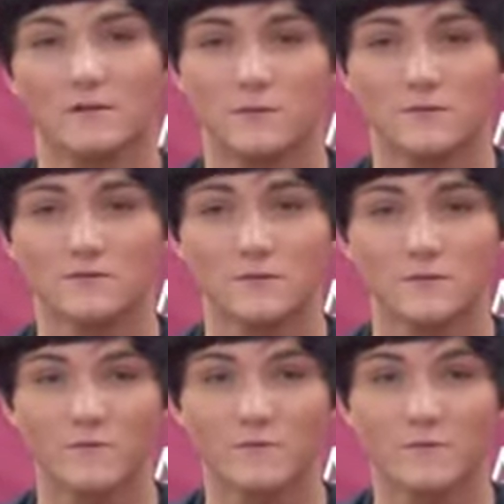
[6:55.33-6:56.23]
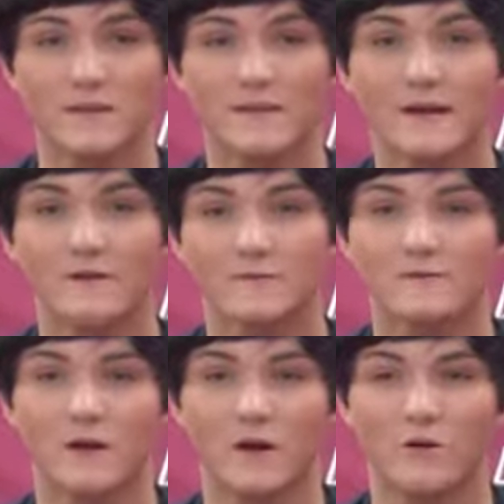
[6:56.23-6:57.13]
No student will be allowed in
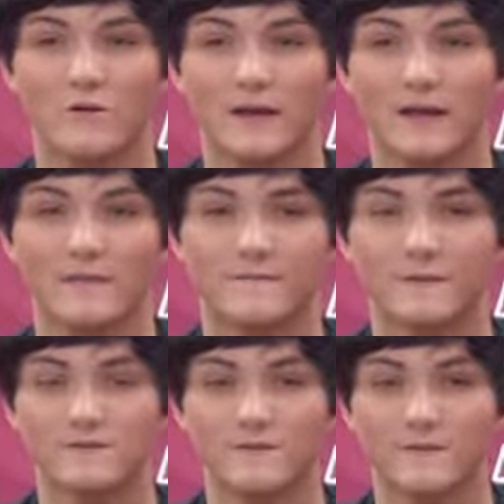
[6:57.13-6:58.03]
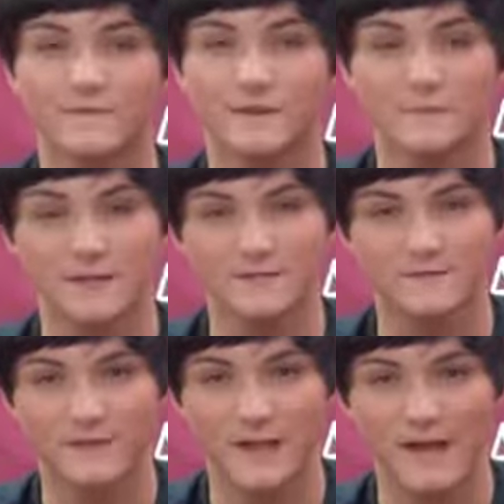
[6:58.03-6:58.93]
the hallway in the first 15 minutes
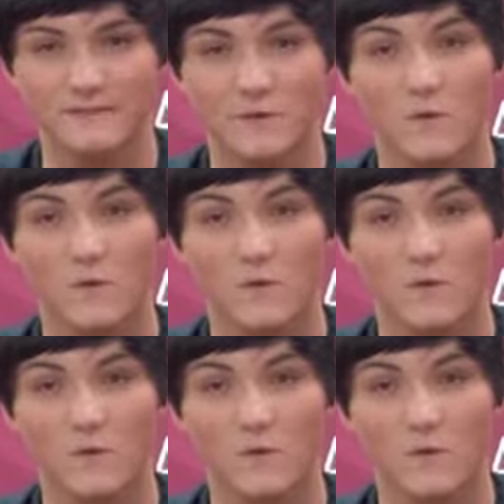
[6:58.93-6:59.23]
of class,